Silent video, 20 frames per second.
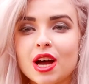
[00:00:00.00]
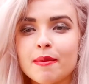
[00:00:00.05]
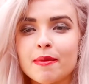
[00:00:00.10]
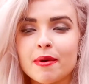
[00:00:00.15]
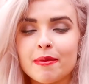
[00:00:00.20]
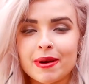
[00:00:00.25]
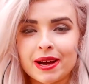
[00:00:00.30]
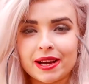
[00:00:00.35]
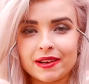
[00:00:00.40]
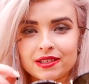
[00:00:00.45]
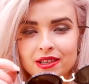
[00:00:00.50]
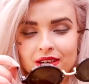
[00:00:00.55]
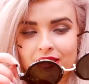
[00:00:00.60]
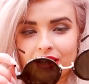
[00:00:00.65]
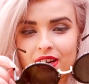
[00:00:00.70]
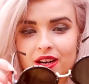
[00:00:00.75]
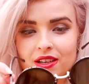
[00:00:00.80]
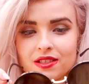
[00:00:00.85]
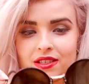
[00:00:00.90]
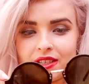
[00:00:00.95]
up are my
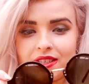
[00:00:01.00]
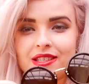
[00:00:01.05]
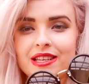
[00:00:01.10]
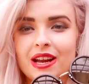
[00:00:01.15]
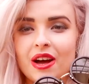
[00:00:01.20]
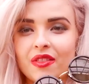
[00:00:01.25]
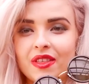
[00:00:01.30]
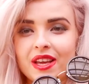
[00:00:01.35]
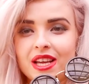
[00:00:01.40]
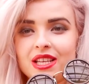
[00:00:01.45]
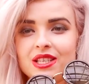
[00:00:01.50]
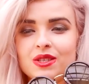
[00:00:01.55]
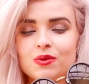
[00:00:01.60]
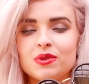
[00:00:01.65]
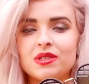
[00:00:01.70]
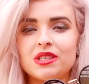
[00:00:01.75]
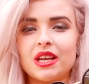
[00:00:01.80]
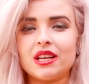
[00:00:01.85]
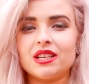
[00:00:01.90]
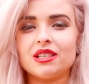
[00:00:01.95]
sunglasses. Now, these
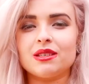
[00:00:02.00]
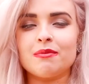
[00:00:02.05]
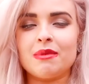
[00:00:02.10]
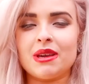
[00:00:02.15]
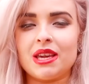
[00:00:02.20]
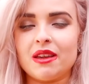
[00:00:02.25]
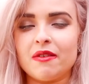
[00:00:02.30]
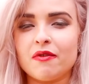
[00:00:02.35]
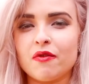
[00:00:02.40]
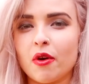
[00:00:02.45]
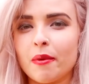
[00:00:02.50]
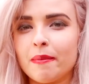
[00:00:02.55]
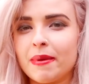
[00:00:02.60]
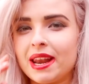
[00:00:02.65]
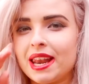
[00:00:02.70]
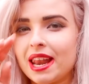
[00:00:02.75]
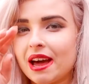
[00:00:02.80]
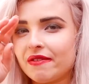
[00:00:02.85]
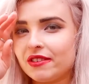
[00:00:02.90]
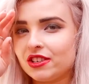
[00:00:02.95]
were sent to me from
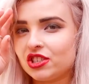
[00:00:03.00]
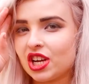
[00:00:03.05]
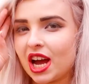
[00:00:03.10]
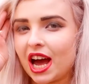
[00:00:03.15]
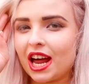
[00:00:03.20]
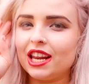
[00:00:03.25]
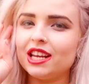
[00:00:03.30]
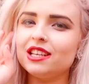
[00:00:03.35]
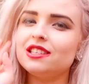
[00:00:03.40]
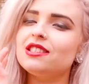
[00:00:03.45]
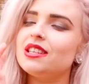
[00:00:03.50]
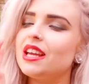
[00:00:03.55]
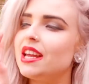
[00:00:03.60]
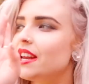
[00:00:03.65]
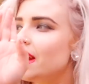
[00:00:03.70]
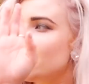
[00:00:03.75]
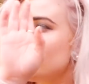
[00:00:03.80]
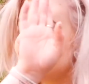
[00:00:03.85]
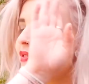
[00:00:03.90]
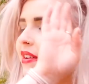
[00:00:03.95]
Lavish Alice
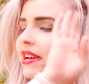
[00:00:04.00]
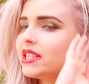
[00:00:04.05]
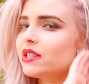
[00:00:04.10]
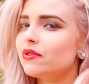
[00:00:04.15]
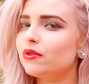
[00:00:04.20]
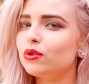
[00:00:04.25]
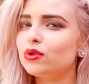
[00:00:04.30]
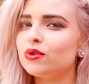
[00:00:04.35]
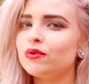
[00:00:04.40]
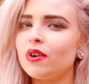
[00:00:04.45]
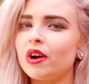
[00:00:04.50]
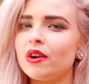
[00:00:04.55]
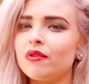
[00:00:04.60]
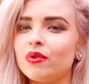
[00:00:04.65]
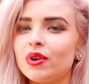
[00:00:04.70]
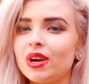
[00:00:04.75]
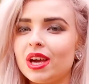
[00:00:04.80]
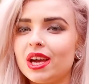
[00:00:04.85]
in a festival survival